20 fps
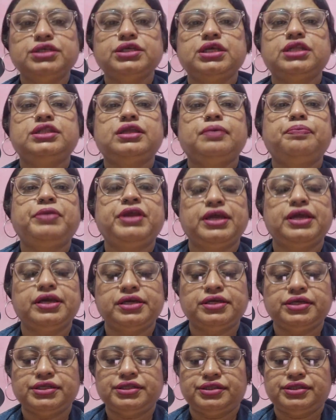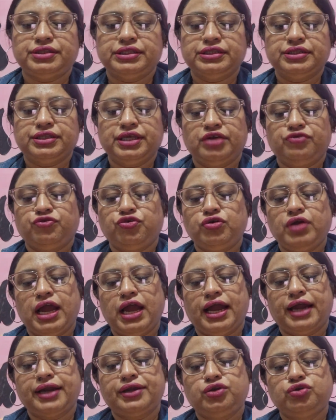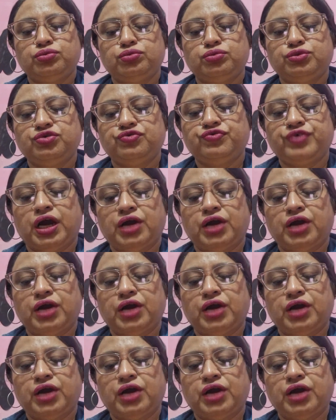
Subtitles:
The player therefore had to move